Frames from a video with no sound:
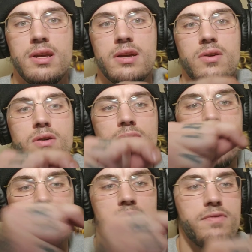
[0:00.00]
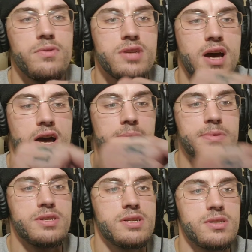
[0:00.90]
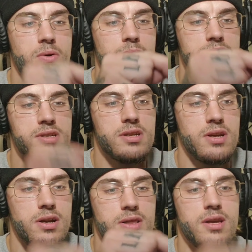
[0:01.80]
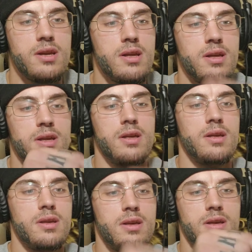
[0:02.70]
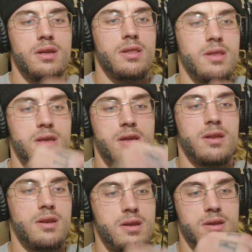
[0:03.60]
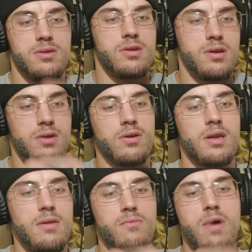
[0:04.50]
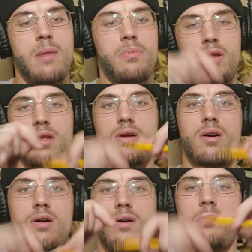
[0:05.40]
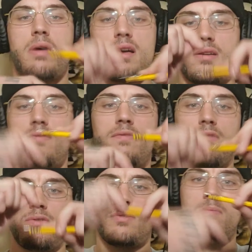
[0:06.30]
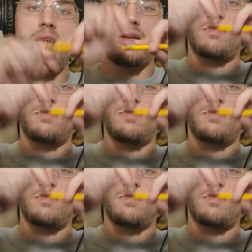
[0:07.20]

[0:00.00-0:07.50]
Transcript: go around it a few times just to hold it securely, and then, keep wrapping it all back and forth, back